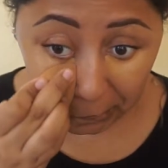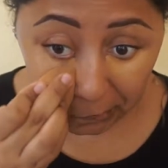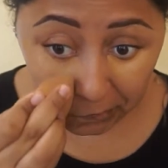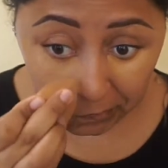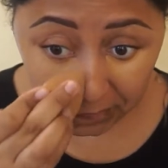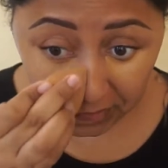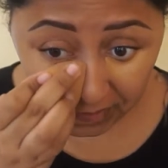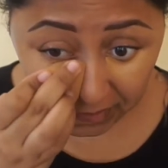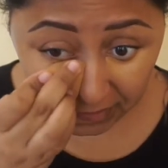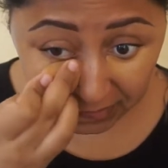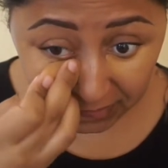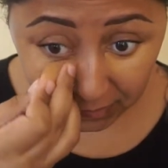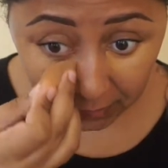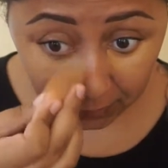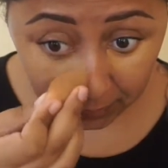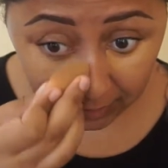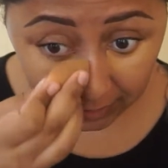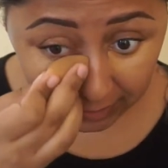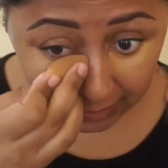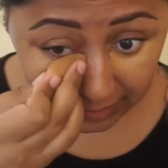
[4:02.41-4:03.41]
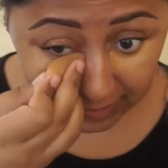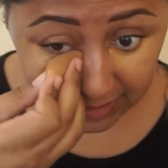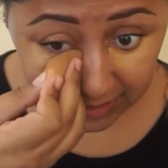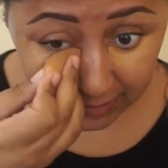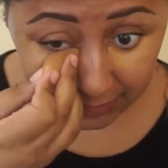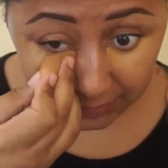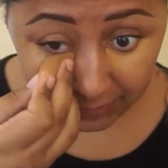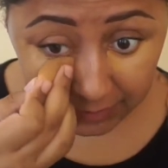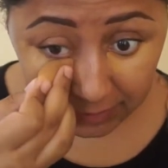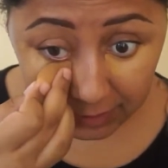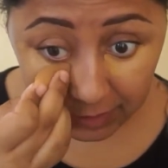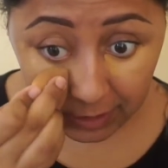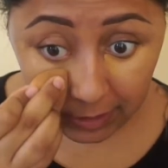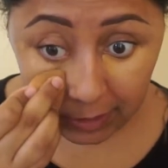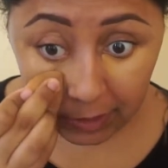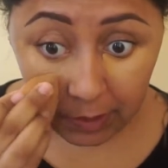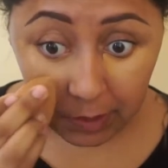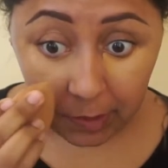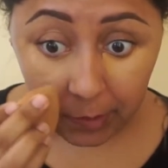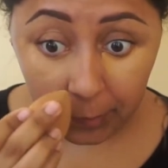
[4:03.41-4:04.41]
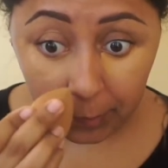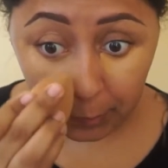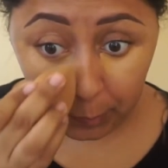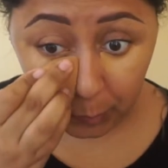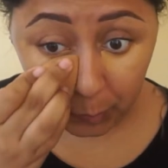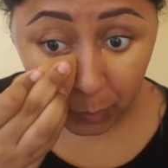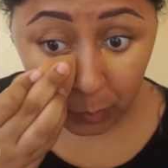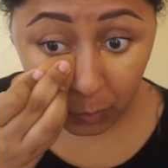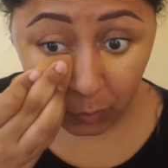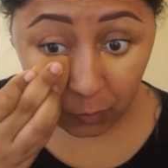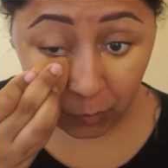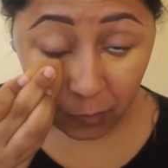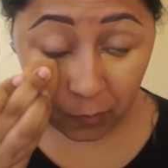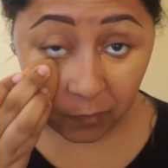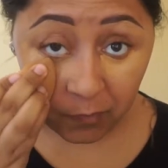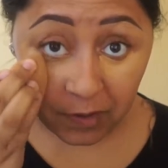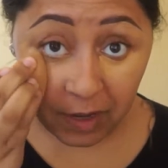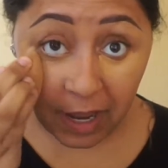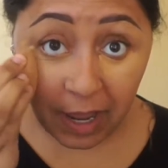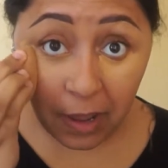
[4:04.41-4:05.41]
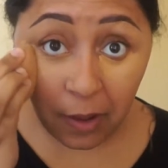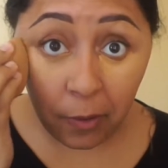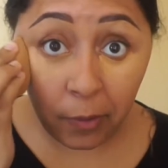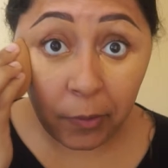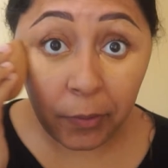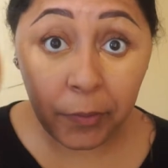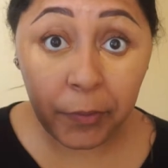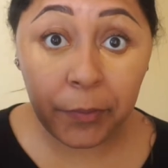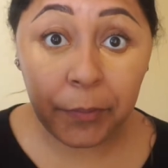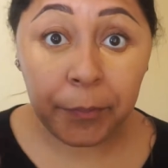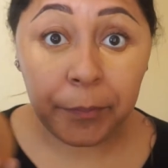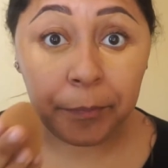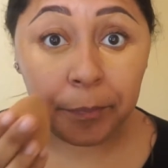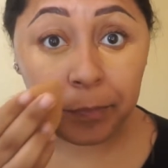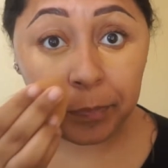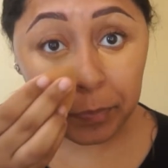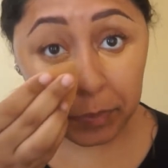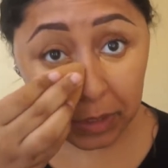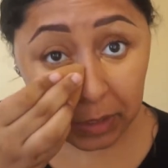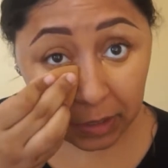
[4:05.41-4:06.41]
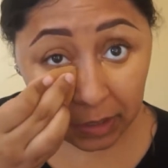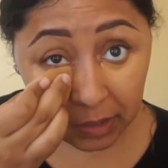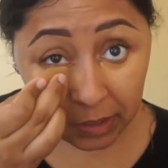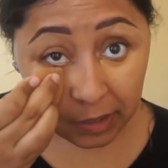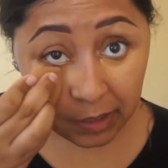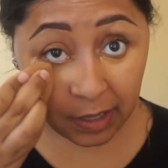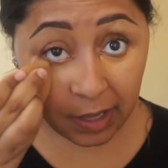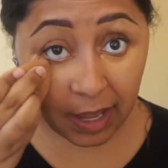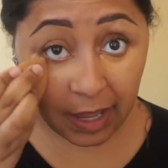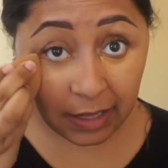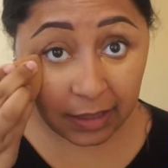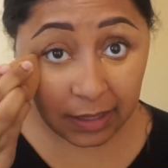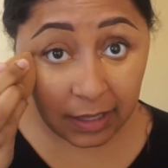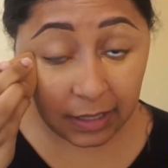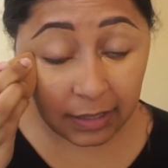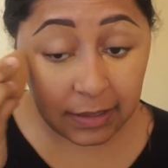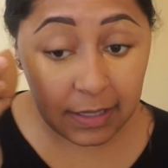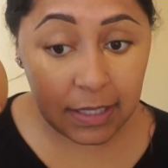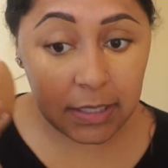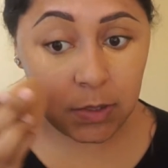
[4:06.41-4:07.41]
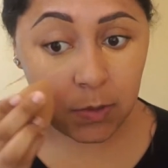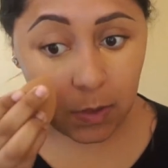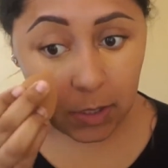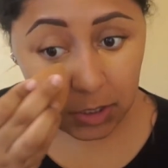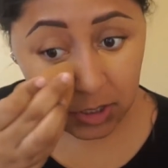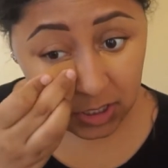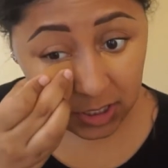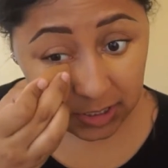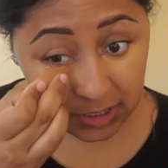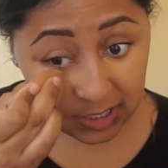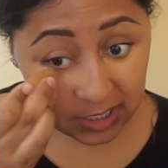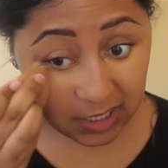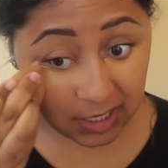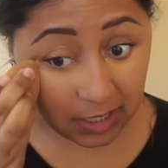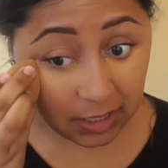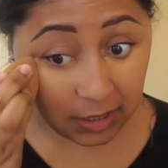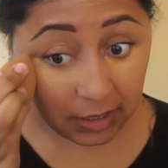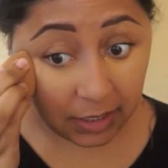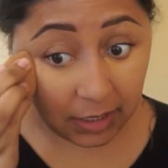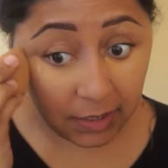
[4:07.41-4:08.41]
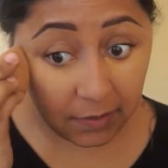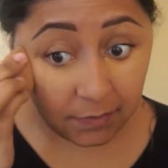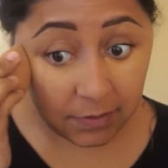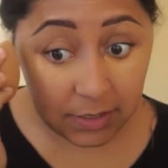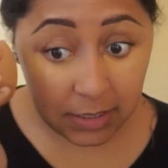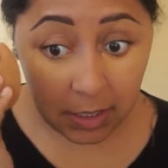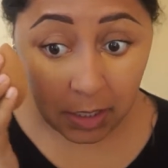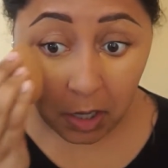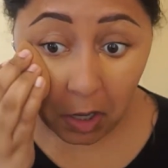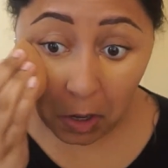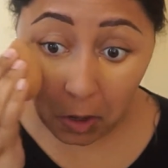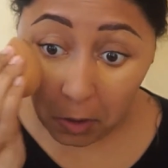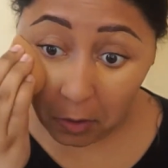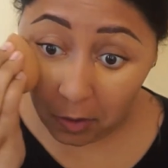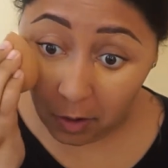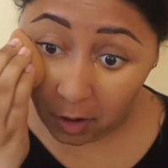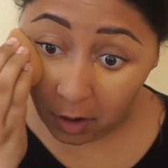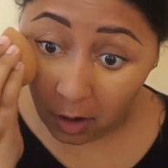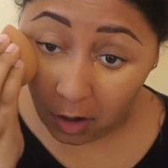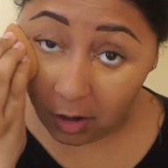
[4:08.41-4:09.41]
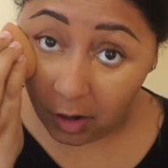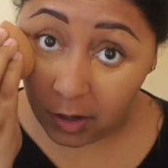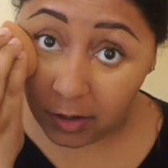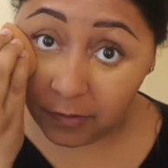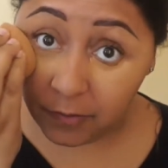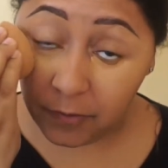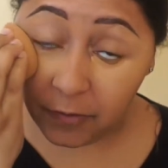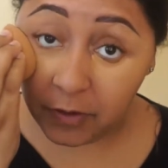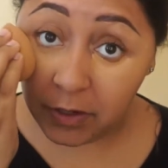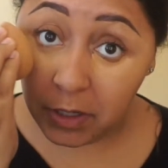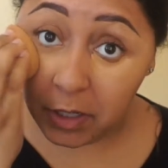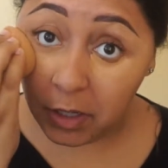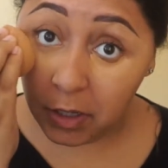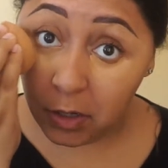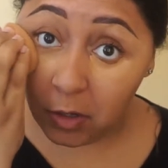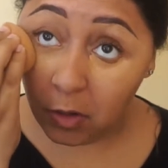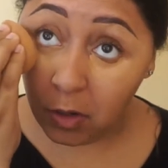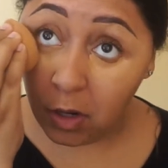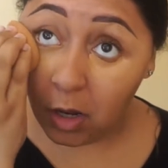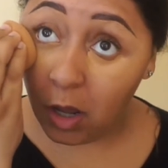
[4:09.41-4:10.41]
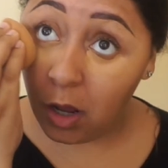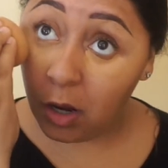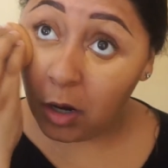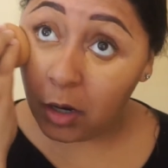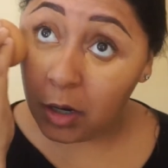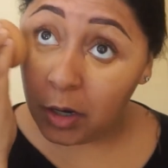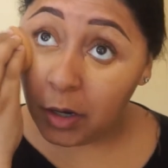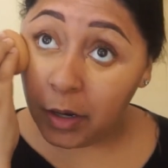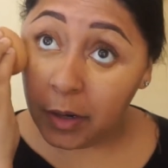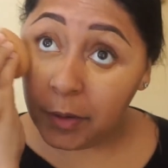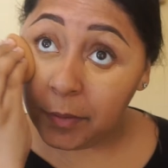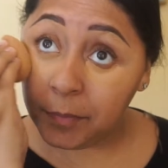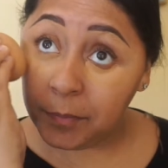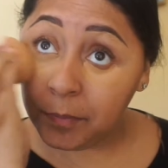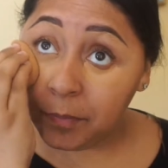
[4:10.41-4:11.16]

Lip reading: See, so it doesn't really move now. I think that's why Jessica leaves it on for a little longer.